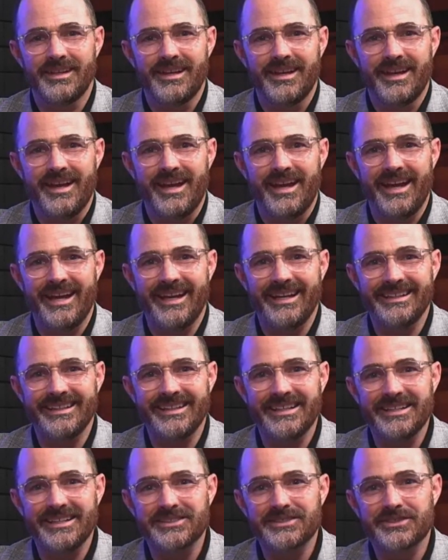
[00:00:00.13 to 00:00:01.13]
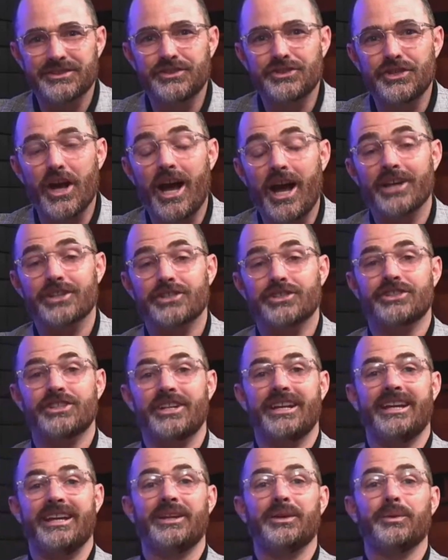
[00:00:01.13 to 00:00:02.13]
Hey, it's Josh,
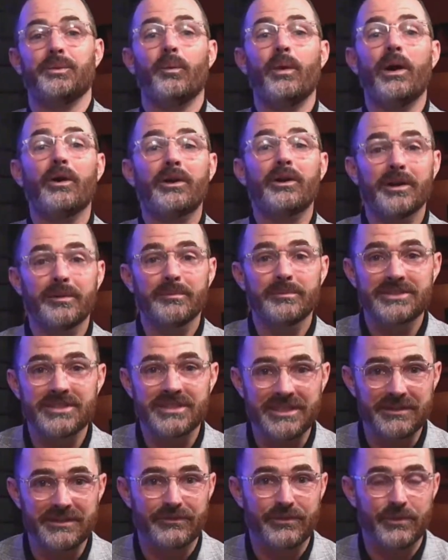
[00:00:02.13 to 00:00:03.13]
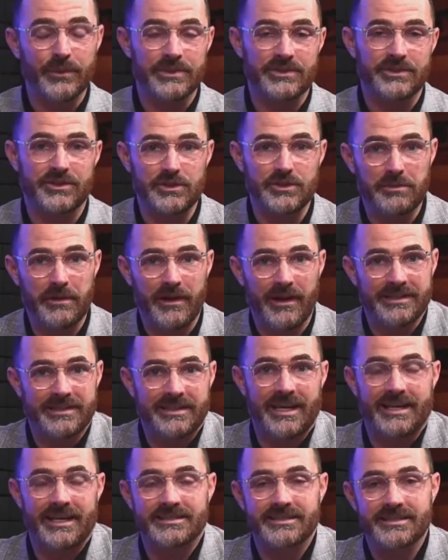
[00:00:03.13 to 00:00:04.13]
and welcome to the Influential You
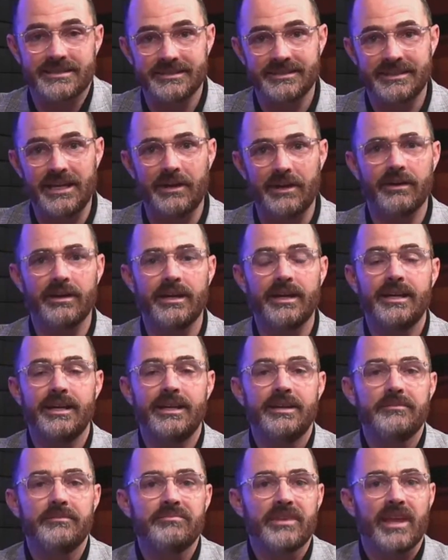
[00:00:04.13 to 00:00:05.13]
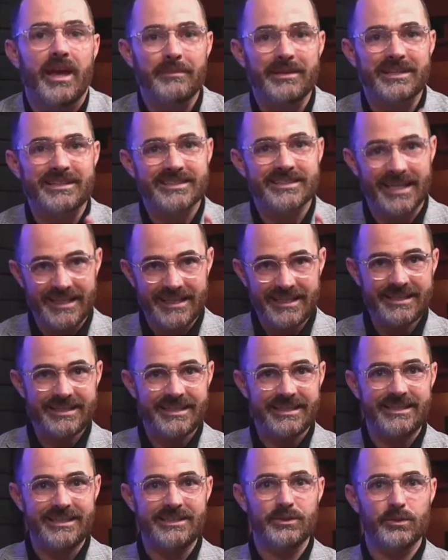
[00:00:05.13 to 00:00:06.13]
podcast. Now, I'm excited to
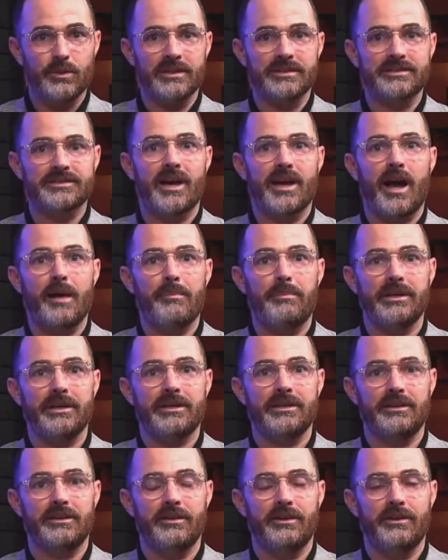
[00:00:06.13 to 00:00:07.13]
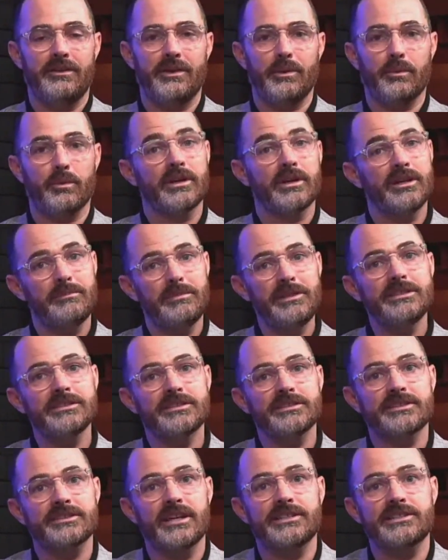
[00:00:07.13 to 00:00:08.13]
get into our topic that we're going to be
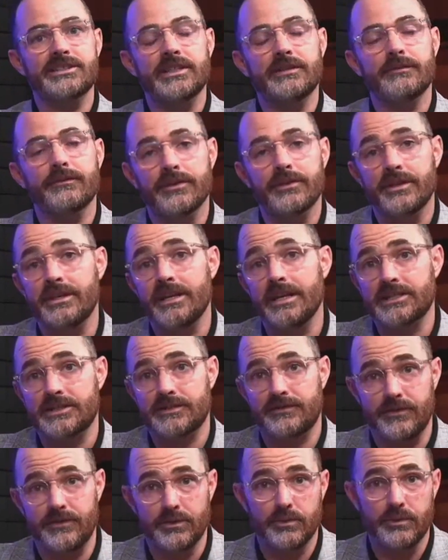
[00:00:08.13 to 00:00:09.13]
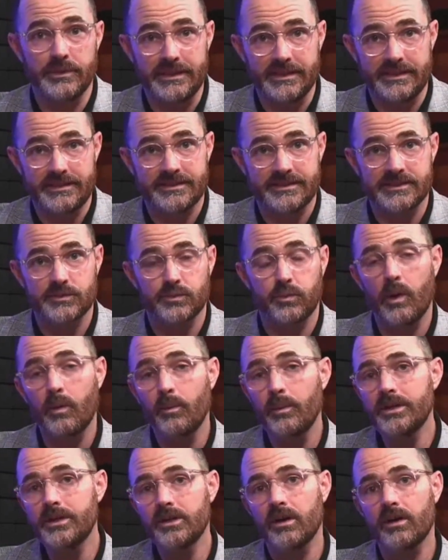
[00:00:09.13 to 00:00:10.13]
discussing for the next few weeks. It's what
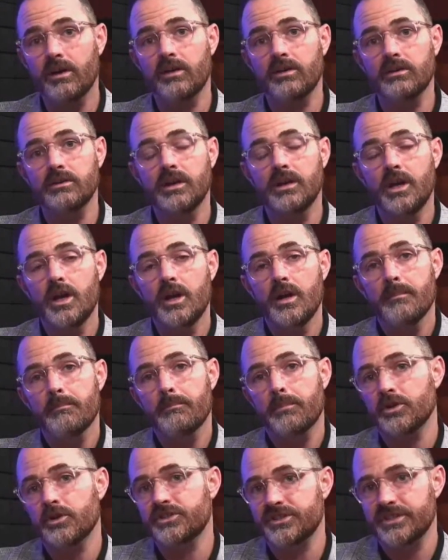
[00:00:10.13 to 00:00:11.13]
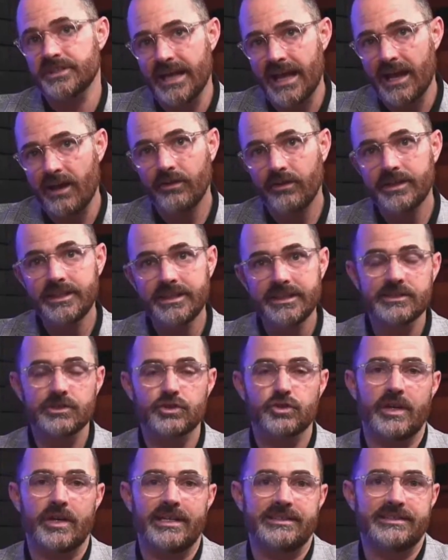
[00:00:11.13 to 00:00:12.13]
we call personality in
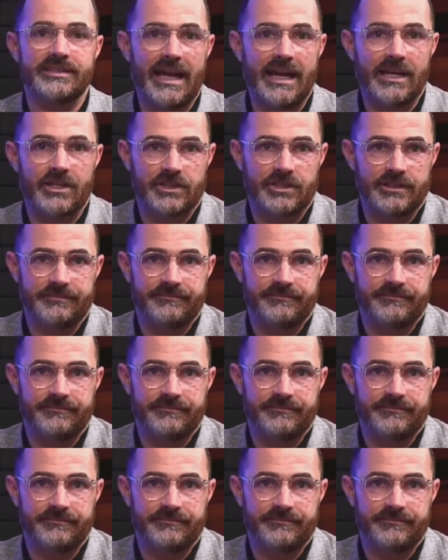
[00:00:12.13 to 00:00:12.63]
transaction.